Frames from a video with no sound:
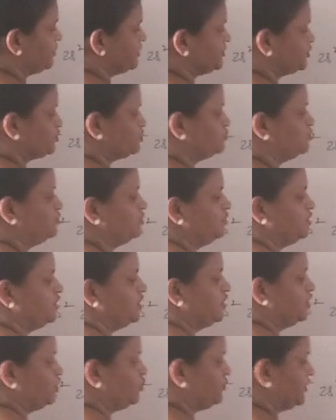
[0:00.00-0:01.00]
plus 2,
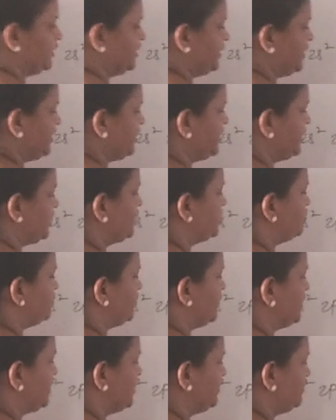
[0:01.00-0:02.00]
20.
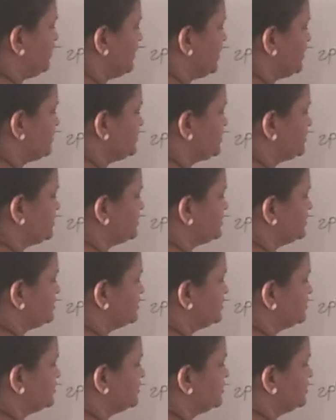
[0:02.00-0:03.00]
20 plus,
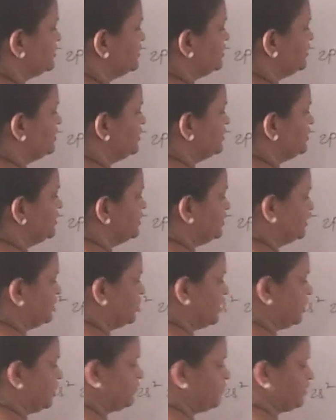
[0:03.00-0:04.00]

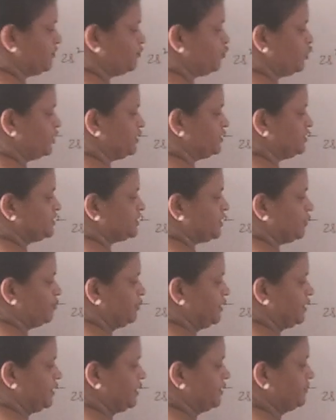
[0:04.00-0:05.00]
after 4s is
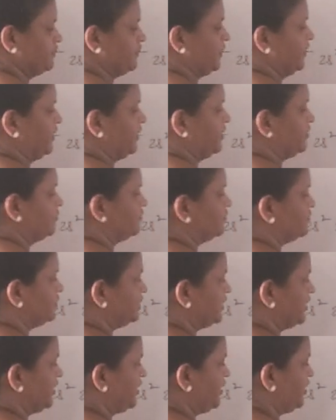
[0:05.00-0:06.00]
completed, 3d.
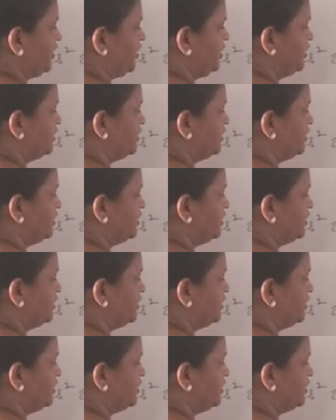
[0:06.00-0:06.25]
3d,